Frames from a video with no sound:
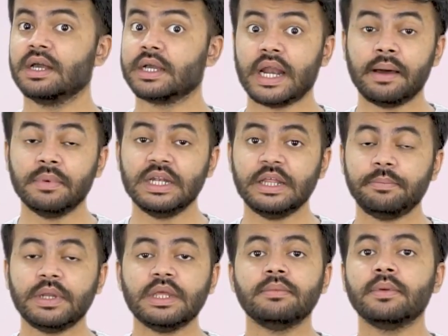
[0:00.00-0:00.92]

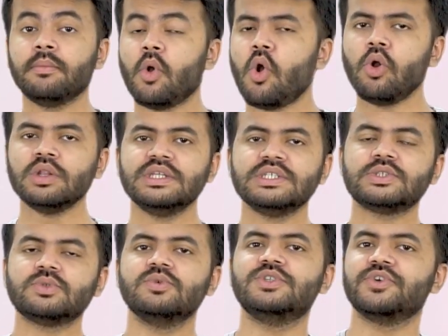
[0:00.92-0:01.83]
Grammarly Premium, all these
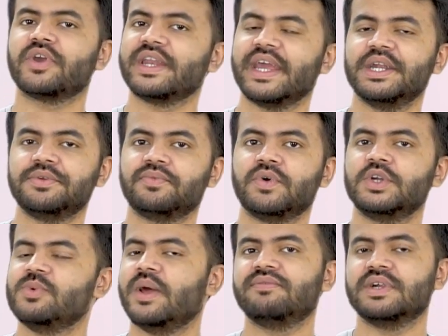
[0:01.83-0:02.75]
tools you can get it for
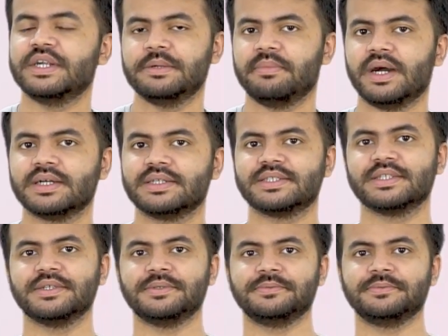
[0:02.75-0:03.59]
1200 bucks.